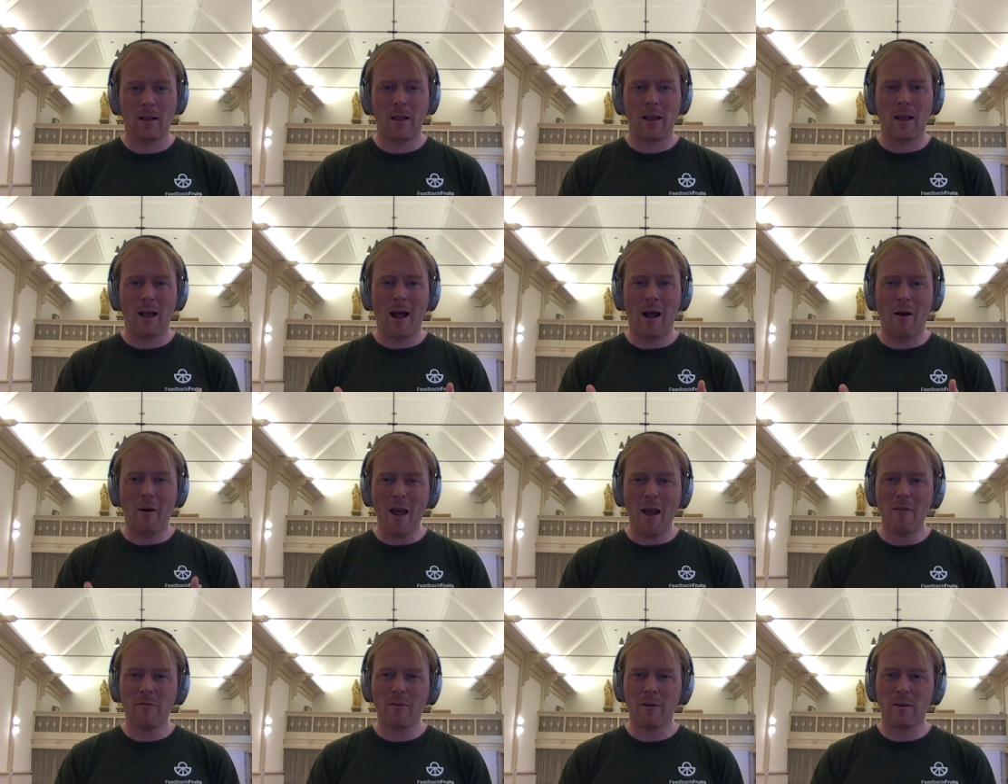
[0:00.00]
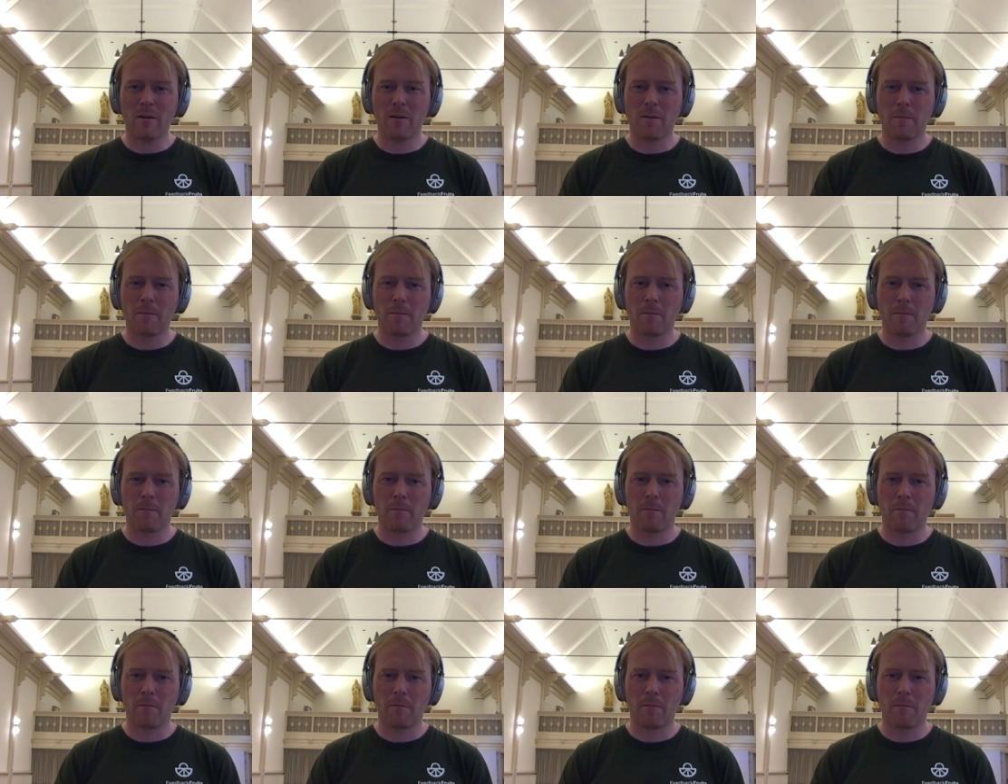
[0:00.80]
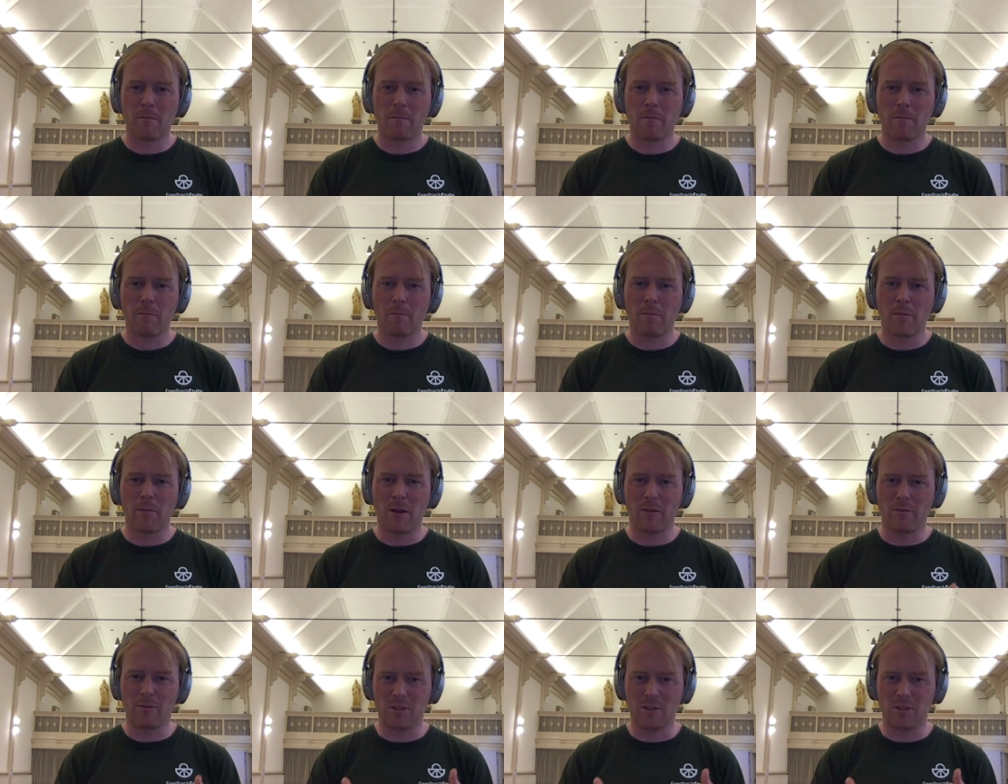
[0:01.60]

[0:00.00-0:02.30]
However, there's